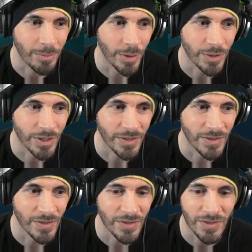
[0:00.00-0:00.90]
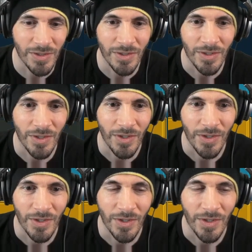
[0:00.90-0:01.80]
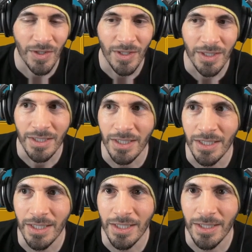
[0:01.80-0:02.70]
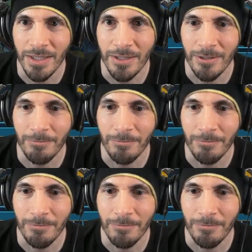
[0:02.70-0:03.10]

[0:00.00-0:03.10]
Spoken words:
potions. Yeah.